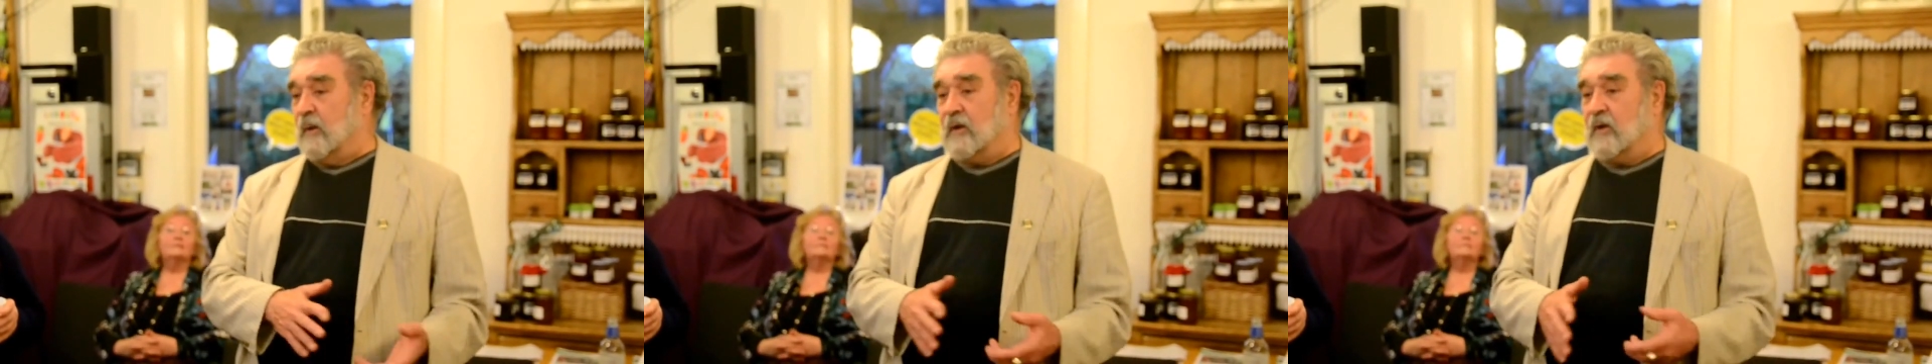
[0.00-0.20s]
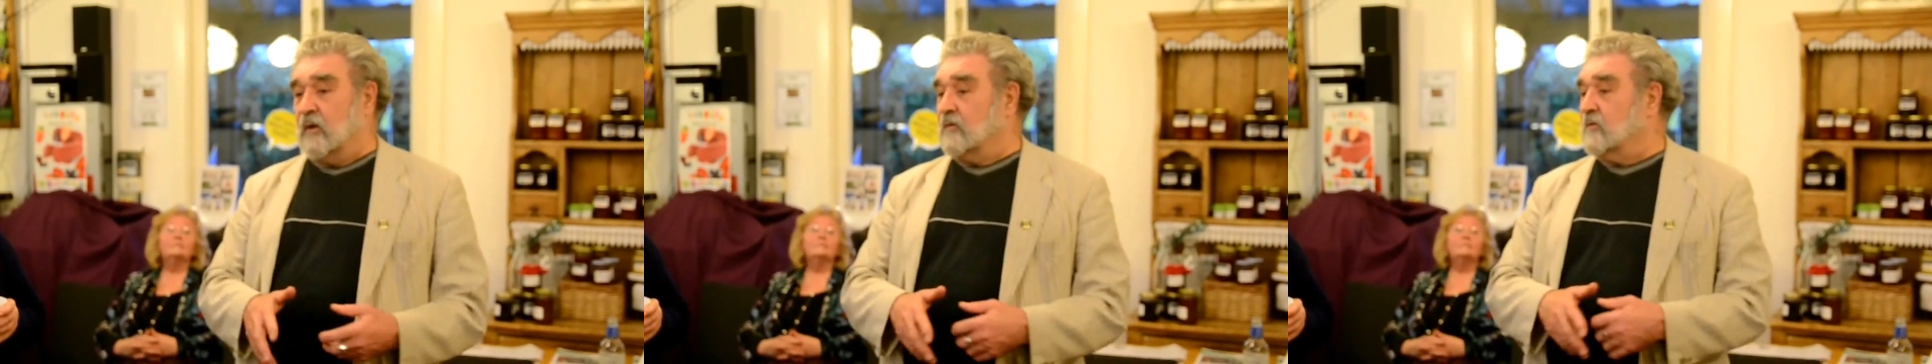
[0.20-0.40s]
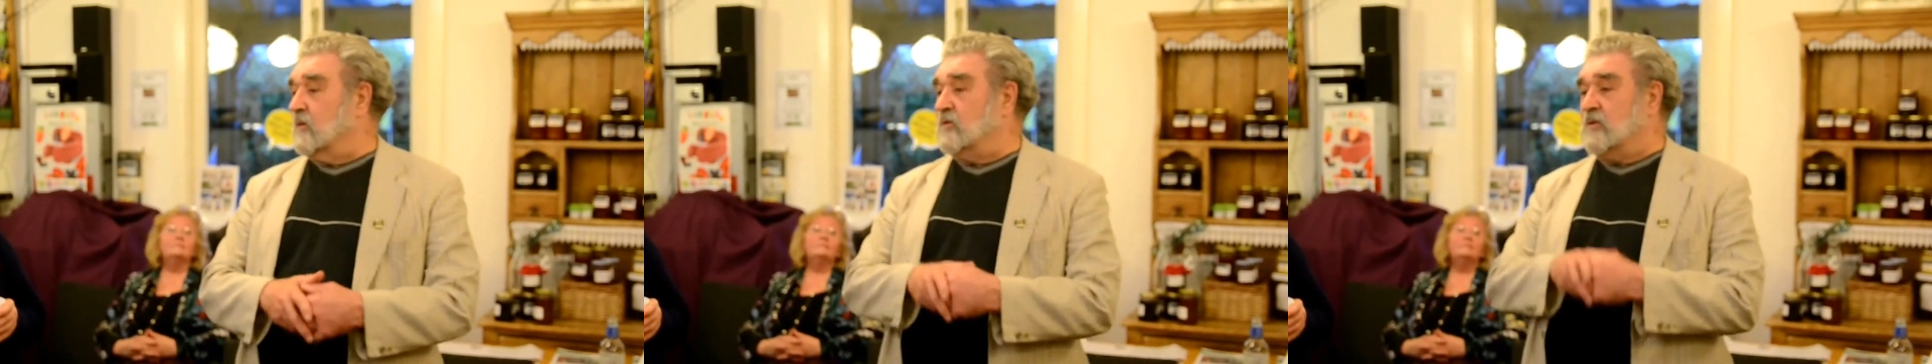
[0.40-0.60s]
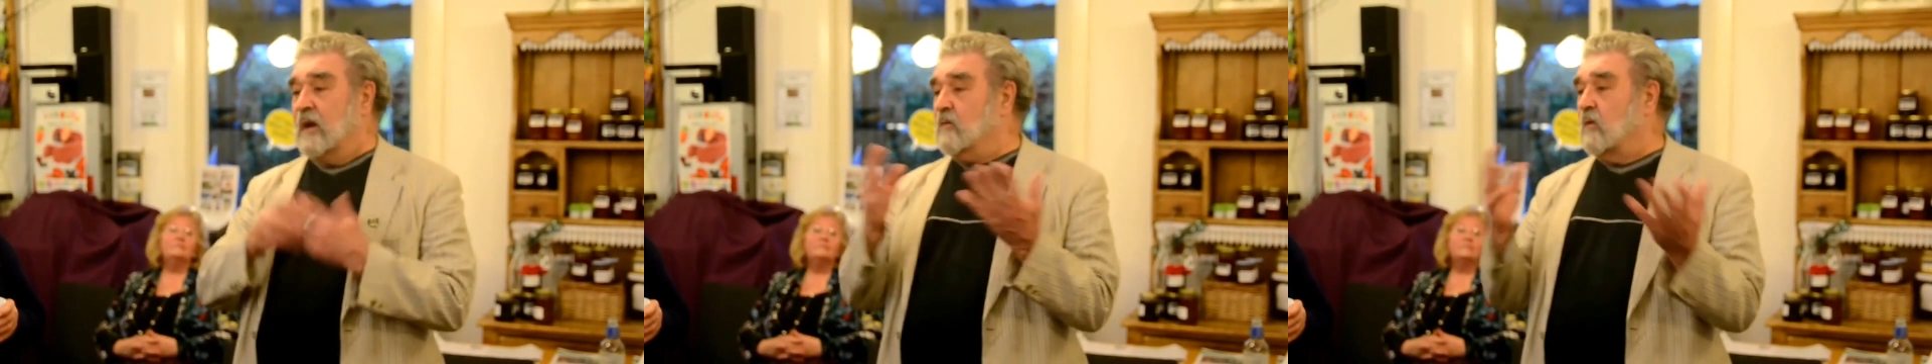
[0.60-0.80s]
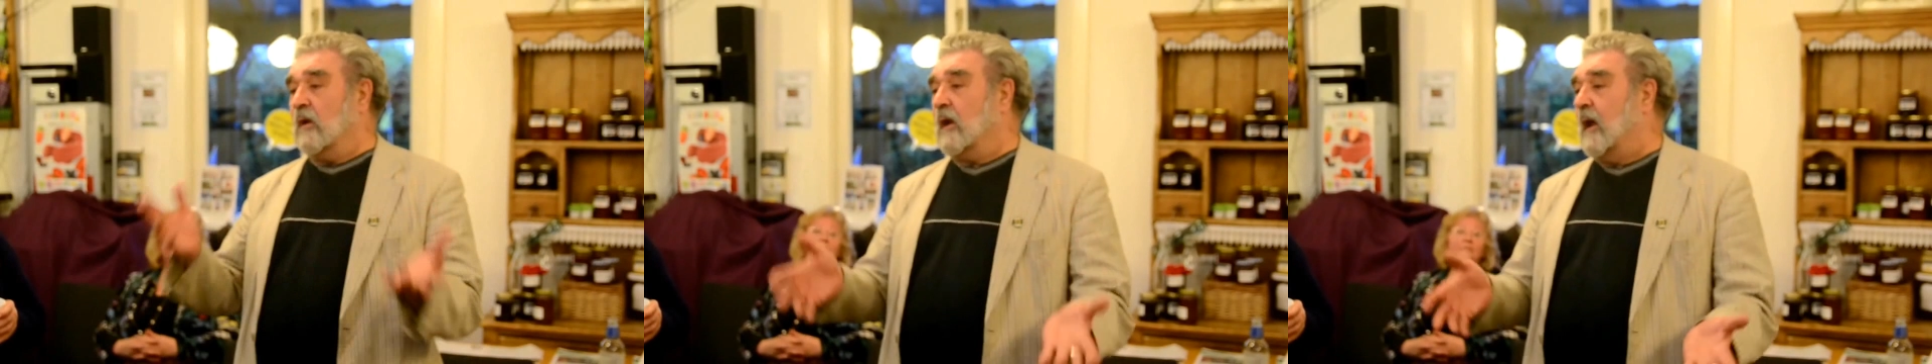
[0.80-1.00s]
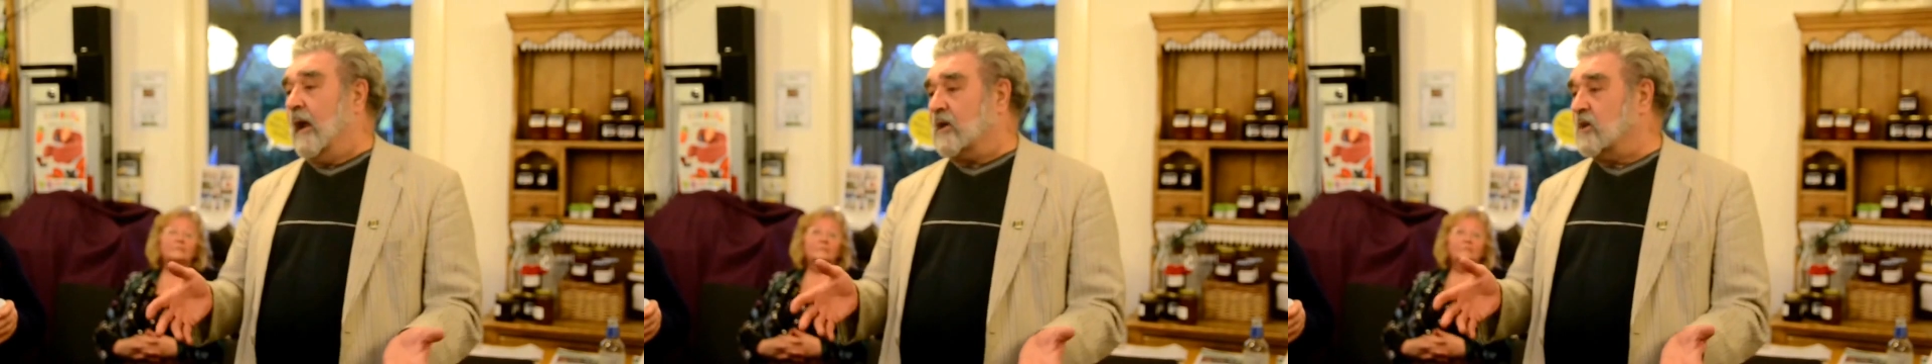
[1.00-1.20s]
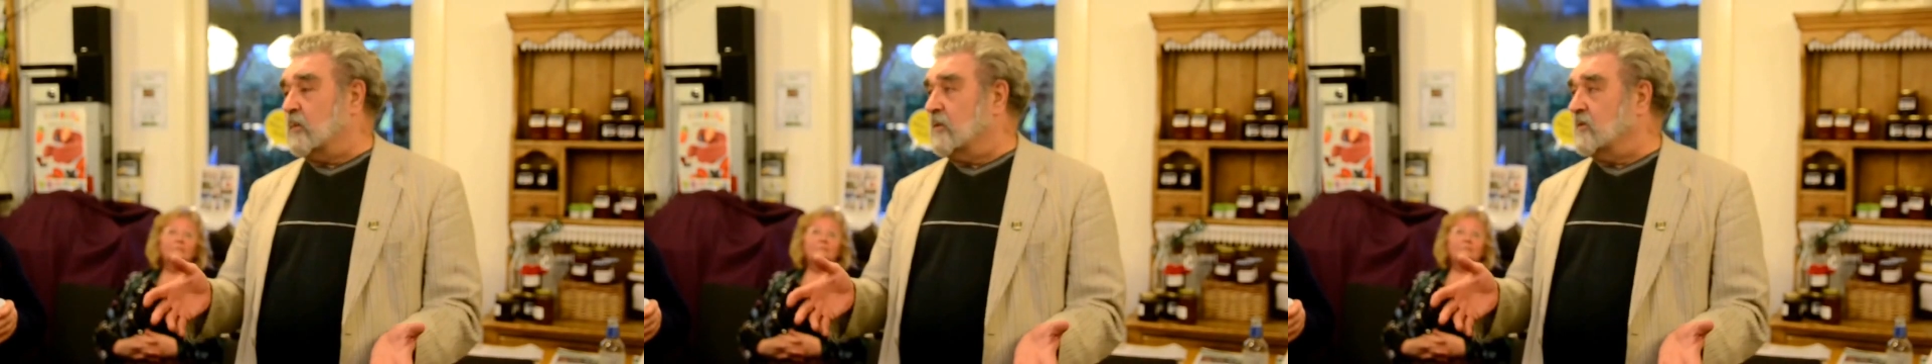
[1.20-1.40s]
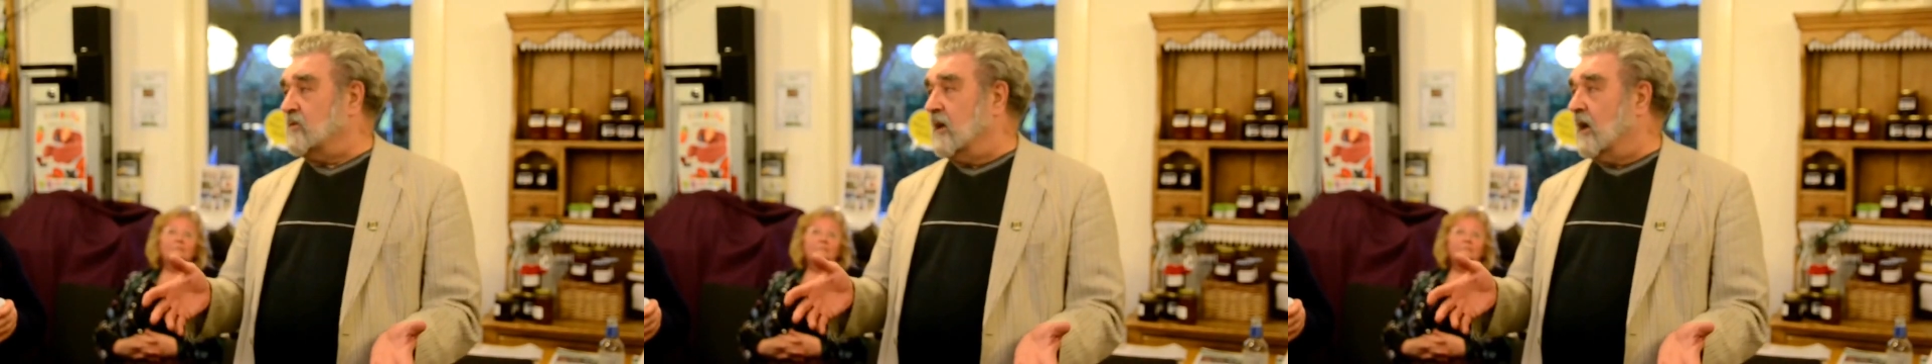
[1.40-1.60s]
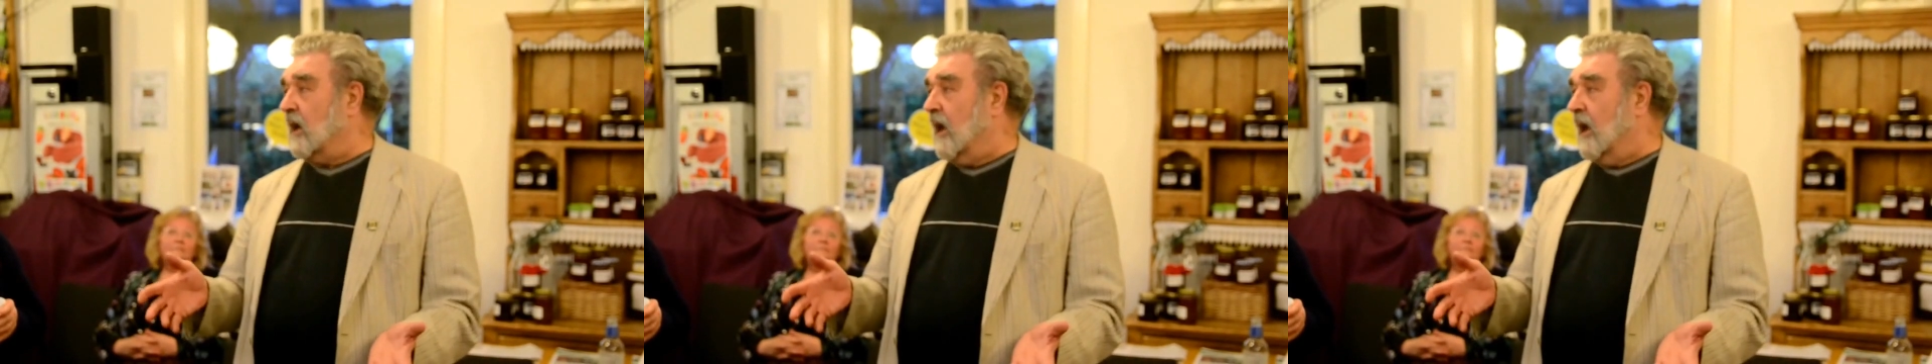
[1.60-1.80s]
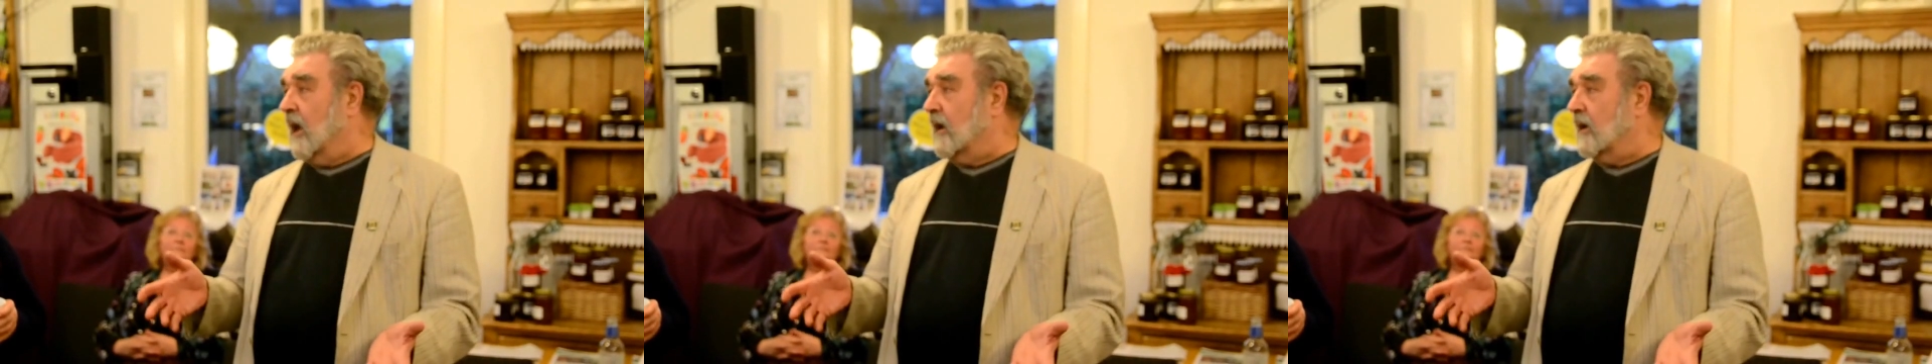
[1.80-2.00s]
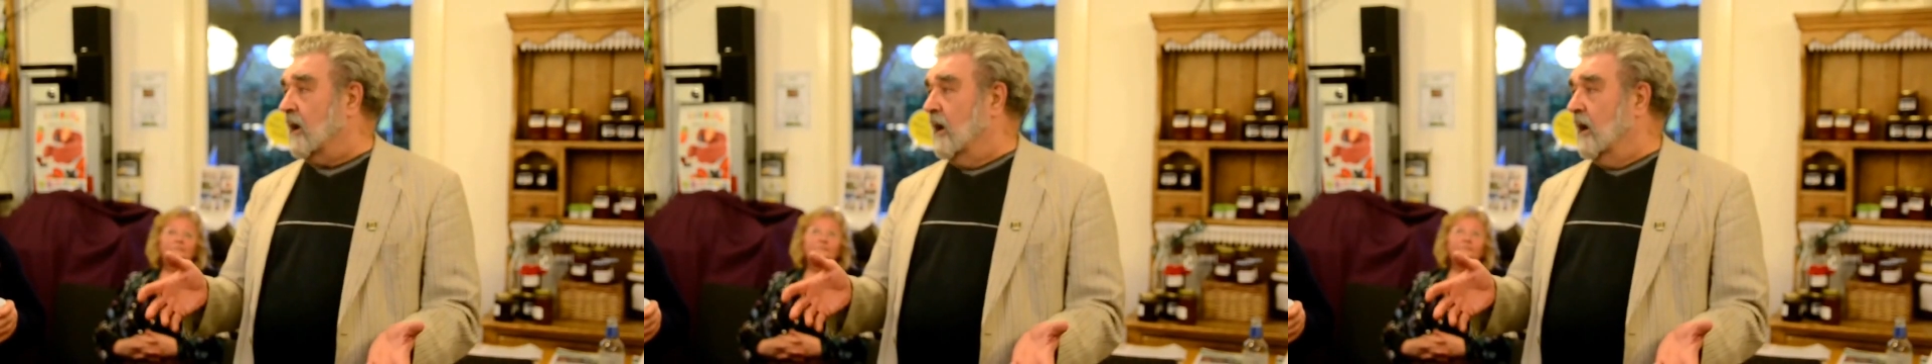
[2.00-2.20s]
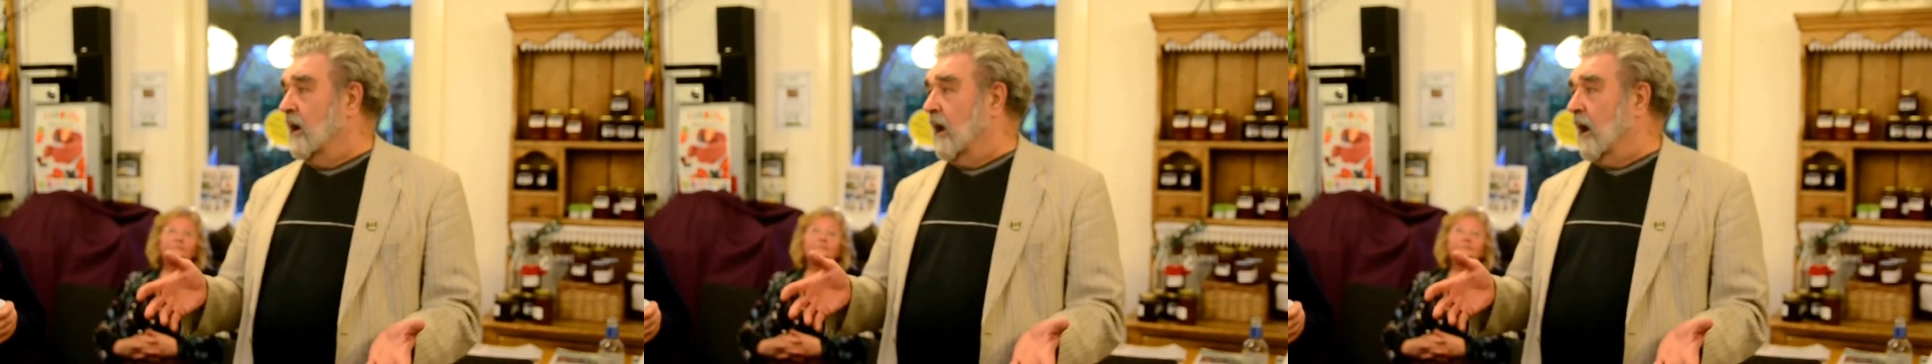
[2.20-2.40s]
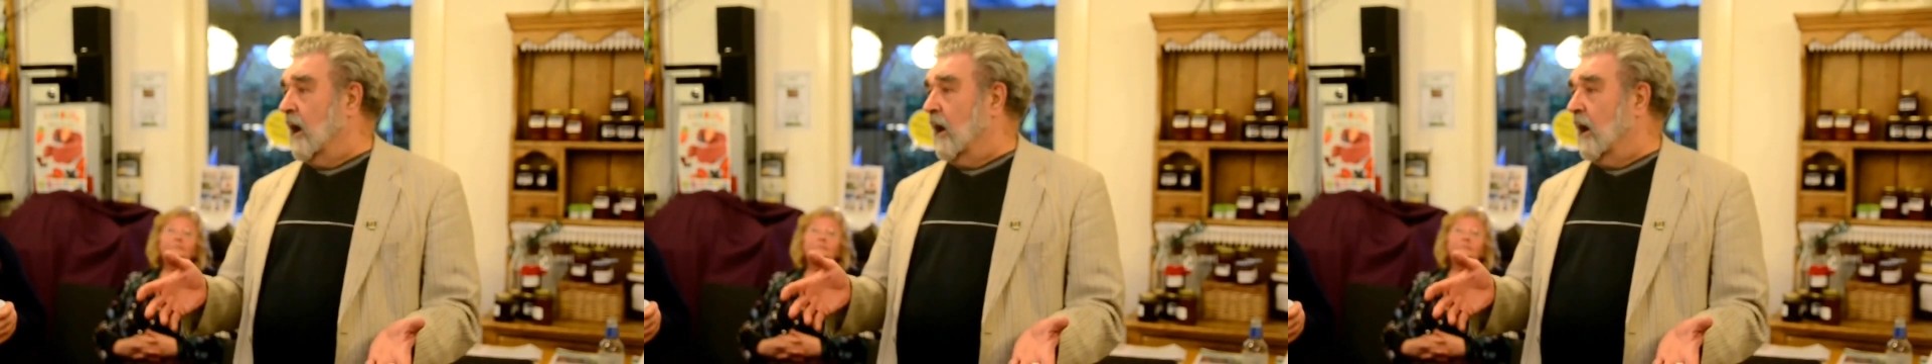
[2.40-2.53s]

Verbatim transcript: because the general election was declared mm-hmm.